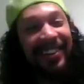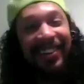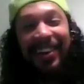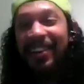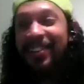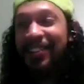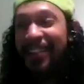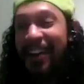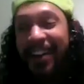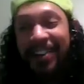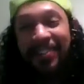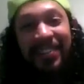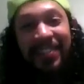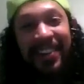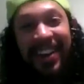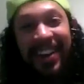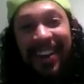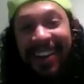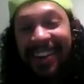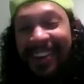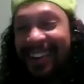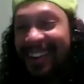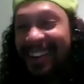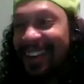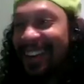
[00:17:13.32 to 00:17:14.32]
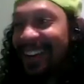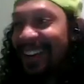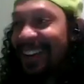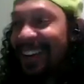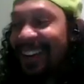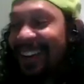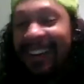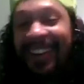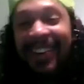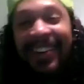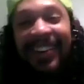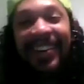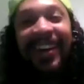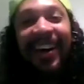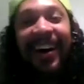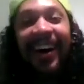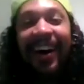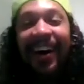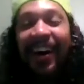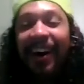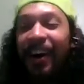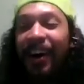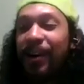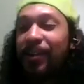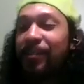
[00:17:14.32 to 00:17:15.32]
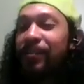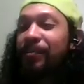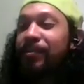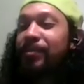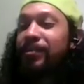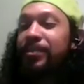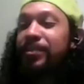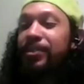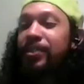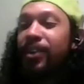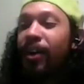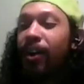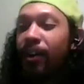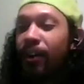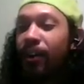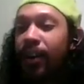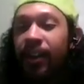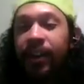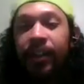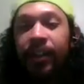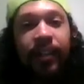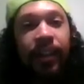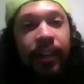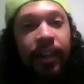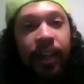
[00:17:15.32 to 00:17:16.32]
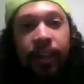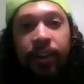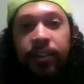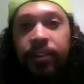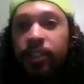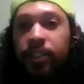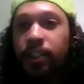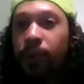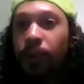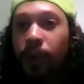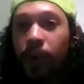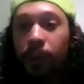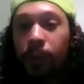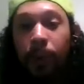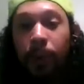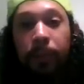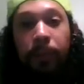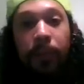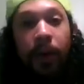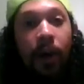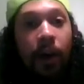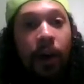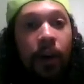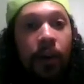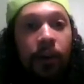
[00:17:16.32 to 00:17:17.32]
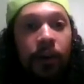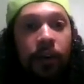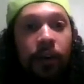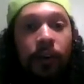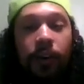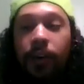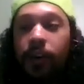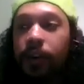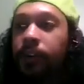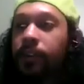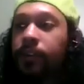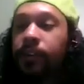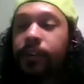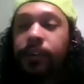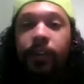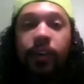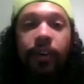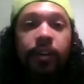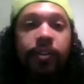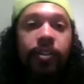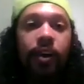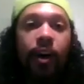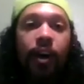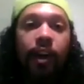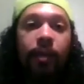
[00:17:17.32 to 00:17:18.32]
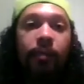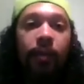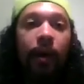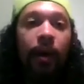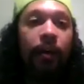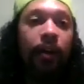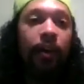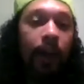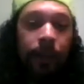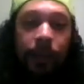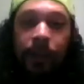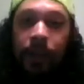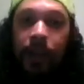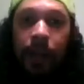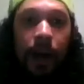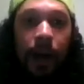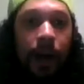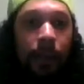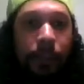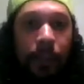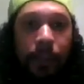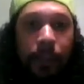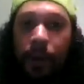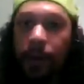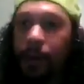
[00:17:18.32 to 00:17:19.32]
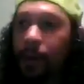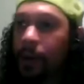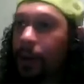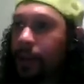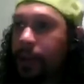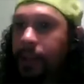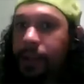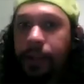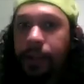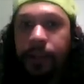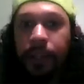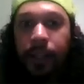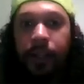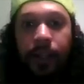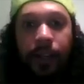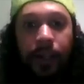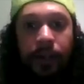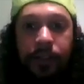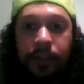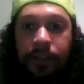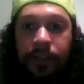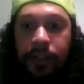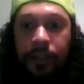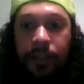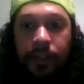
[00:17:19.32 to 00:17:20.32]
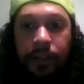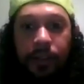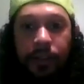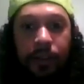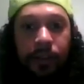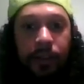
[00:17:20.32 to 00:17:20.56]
love that van. So anything else you want to promote or talk about coming up, or anything else that